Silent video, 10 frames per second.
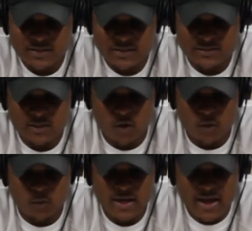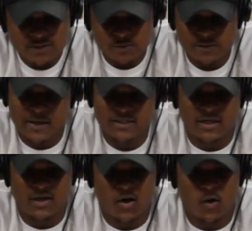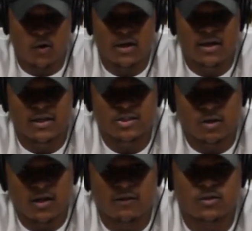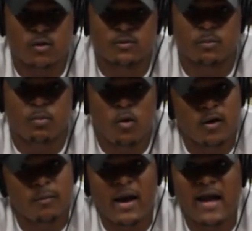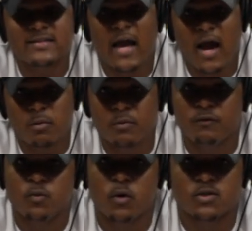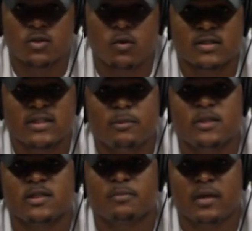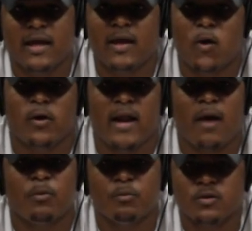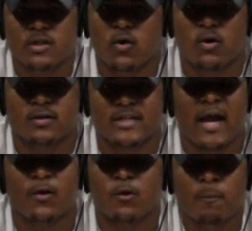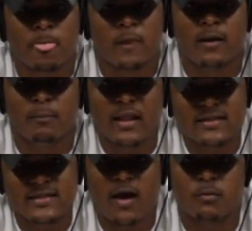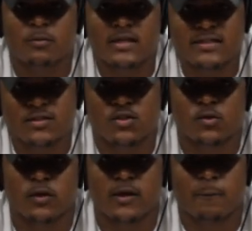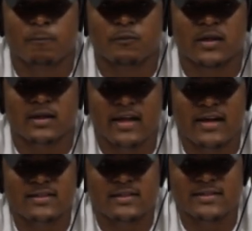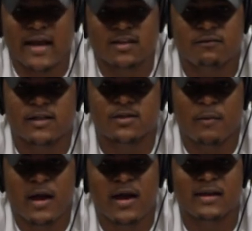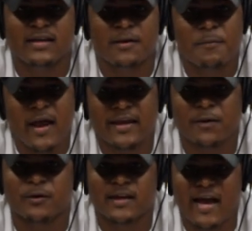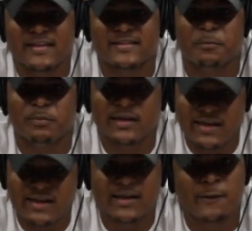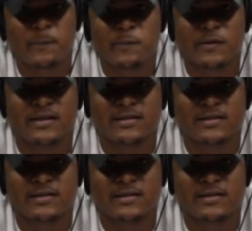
So we have to respect J. Cole, show love to him, support him, buy his album if you want to, or simply just play it on Apple Music or a Tidal. Play his album, listen to it. Let it just activate your mind. Kick back and relax and play it.